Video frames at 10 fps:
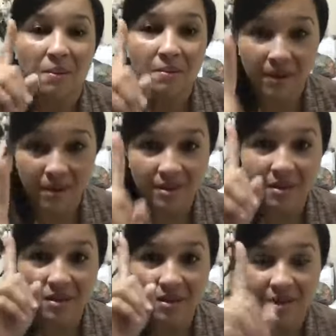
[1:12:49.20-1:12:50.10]
but
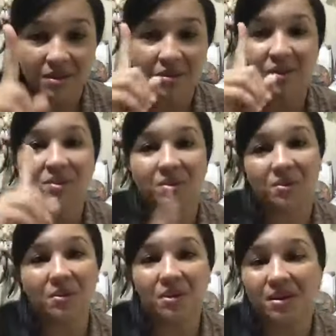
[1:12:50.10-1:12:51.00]
they're going to
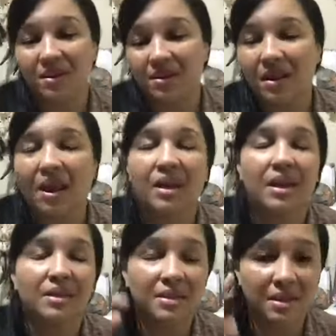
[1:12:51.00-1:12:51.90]
reward it. I
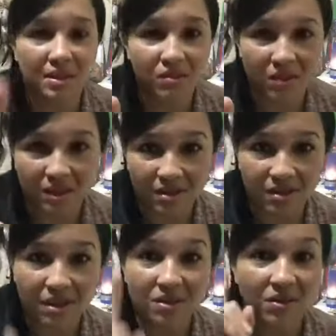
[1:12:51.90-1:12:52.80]
can tell you that.
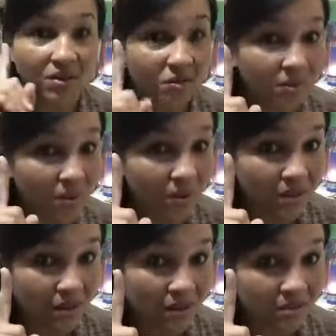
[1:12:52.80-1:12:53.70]
They're going to reward
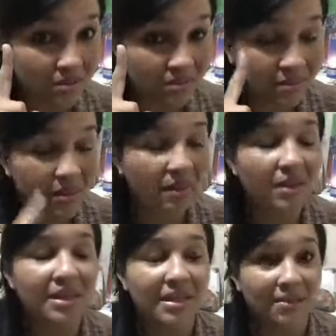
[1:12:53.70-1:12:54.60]
that.
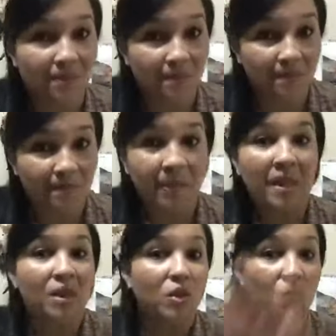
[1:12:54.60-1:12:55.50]
So
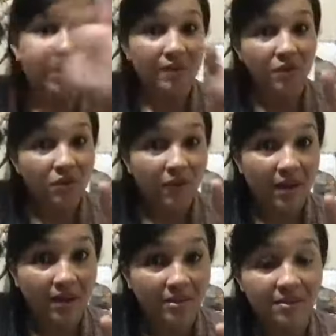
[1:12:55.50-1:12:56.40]
do whatever you
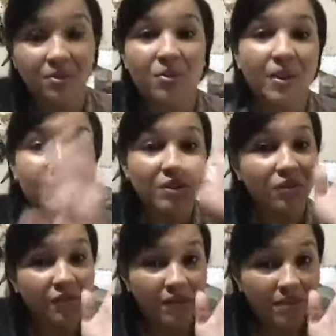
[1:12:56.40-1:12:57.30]
find. Do whatever you
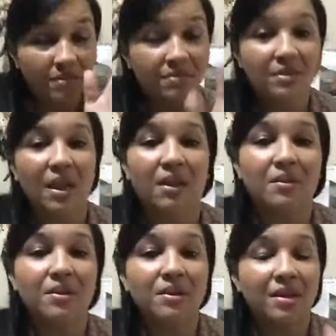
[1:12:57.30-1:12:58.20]
feel.
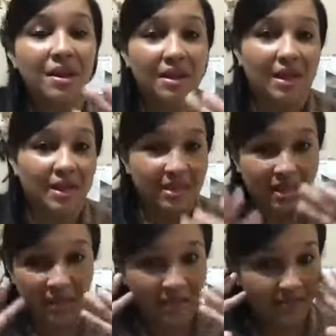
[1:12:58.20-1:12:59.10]

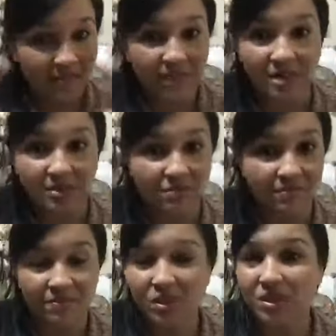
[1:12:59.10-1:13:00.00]
I'm telling you.
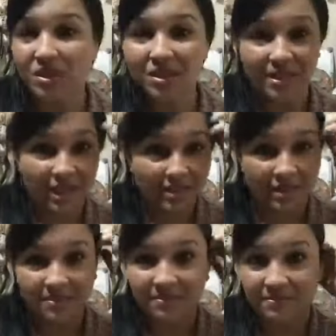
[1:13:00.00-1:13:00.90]
Just tell
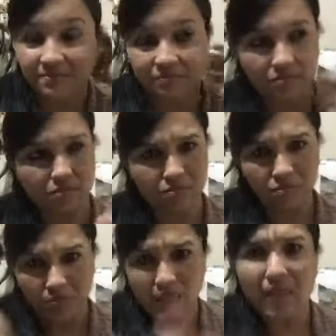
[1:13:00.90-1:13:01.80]
them.
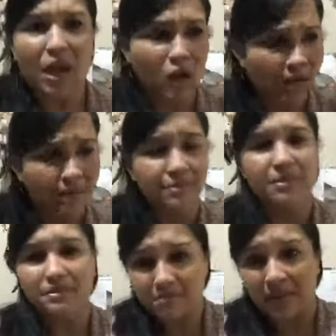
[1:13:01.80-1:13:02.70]
Okay.
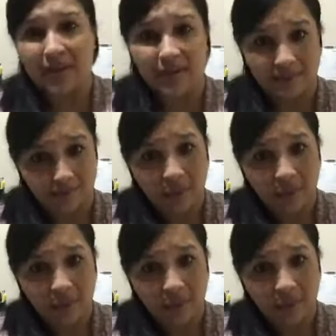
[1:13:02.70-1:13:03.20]
Again,